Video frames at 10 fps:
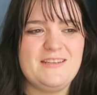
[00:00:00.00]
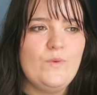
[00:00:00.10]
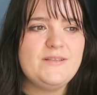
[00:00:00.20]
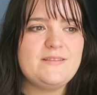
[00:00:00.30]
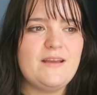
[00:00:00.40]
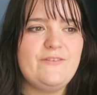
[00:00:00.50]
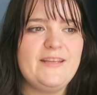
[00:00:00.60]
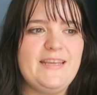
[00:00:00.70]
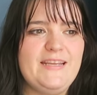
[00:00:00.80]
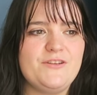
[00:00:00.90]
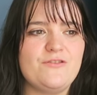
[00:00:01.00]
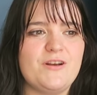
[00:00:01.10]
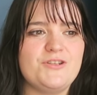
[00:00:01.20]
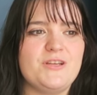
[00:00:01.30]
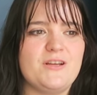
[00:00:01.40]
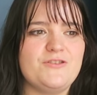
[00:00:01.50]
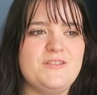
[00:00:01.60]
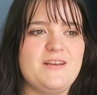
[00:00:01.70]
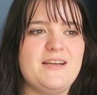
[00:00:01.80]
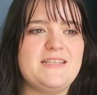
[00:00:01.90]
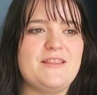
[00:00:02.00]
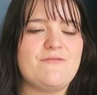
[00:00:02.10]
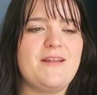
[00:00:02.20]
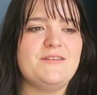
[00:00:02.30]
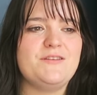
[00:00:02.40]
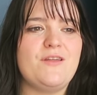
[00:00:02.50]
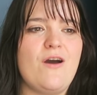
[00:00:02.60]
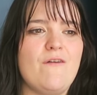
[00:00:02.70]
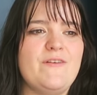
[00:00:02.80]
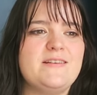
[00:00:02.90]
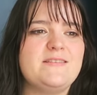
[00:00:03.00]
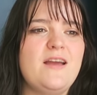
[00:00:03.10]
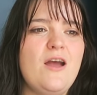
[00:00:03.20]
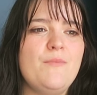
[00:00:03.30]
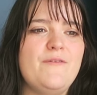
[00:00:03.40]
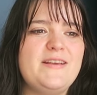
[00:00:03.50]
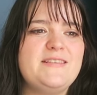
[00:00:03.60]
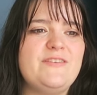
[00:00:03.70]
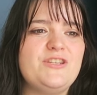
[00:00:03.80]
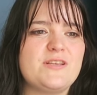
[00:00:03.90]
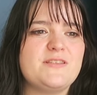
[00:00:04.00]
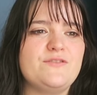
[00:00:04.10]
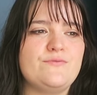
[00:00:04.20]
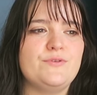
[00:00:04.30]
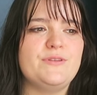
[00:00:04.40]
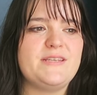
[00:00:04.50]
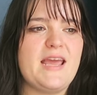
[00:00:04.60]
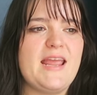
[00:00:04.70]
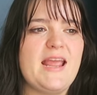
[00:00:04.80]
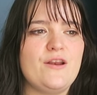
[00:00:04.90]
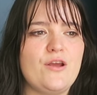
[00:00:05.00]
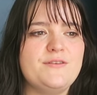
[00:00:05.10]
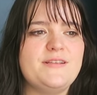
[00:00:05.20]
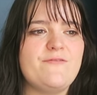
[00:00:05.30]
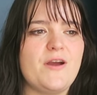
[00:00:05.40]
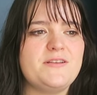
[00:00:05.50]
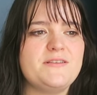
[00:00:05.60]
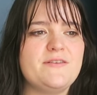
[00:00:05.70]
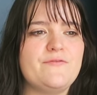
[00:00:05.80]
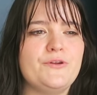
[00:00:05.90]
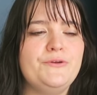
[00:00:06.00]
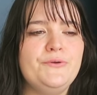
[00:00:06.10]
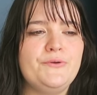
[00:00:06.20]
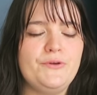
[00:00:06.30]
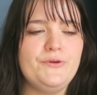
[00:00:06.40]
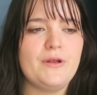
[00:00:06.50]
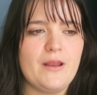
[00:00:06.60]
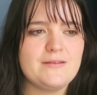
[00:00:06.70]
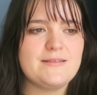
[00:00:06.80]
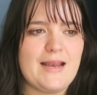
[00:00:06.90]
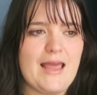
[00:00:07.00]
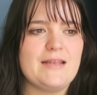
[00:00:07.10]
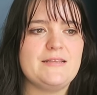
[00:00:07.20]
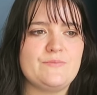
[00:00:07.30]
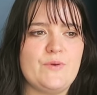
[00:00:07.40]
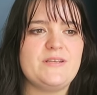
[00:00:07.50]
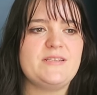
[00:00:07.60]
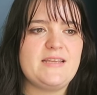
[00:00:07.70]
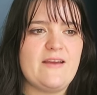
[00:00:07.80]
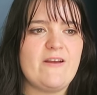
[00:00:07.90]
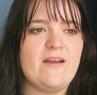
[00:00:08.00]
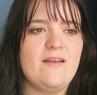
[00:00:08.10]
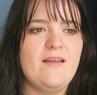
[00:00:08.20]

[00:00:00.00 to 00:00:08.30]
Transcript: When stifling heat crushed the countryside and threatened the harvest, pervasive injustice ruled the day, and ghostly riders of the Ku Klux Klan spread terror.